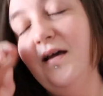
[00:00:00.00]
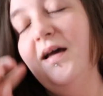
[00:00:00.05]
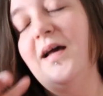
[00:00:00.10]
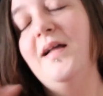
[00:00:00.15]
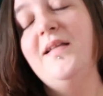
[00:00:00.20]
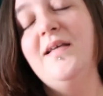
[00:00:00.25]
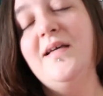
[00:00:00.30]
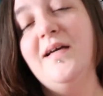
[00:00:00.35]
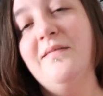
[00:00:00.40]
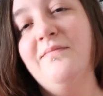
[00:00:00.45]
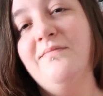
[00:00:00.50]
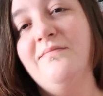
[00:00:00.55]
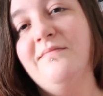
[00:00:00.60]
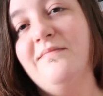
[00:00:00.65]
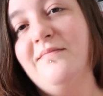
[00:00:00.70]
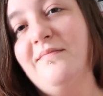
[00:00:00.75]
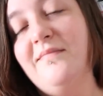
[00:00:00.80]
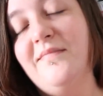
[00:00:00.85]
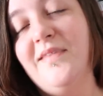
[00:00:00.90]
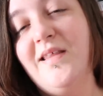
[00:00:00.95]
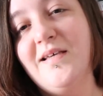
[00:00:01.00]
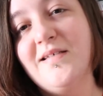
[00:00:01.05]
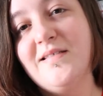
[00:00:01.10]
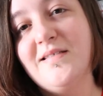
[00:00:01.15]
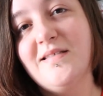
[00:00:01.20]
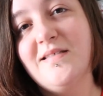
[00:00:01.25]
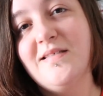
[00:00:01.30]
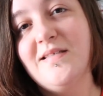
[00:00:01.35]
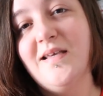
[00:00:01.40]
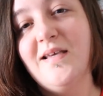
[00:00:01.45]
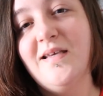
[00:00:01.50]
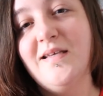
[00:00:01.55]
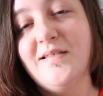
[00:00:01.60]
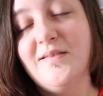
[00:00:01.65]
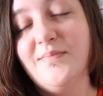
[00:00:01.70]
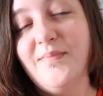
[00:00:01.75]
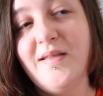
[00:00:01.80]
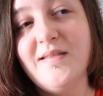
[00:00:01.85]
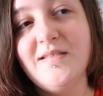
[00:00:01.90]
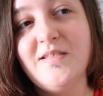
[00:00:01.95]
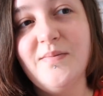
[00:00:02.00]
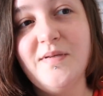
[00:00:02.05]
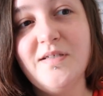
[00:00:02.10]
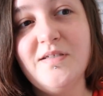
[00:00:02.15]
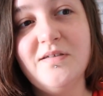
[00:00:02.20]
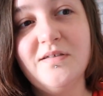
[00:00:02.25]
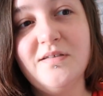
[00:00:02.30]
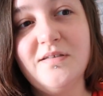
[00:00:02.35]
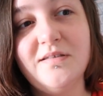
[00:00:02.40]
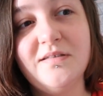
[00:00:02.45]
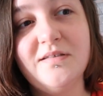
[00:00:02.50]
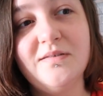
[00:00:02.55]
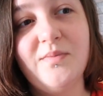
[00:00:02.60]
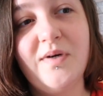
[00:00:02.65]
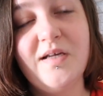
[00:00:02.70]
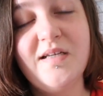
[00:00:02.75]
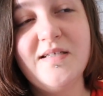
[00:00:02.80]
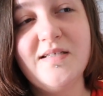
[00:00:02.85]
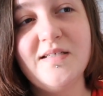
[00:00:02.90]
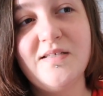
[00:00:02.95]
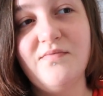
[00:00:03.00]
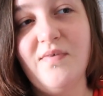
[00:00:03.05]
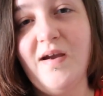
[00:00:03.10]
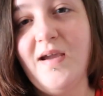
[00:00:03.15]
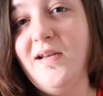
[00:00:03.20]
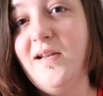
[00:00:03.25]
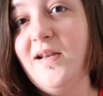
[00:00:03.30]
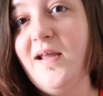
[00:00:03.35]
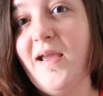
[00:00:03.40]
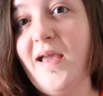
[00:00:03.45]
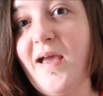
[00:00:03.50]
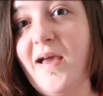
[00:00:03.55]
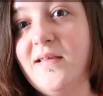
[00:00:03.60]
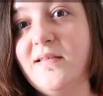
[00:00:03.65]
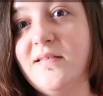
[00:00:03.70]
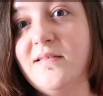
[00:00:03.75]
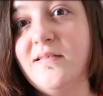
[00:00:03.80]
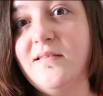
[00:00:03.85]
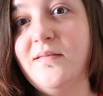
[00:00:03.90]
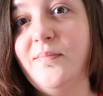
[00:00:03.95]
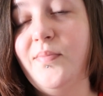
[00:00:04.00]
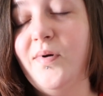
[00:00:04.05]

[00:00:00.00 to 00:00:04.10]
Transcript: And yeah, this is meant to be done when it's raining, I guess,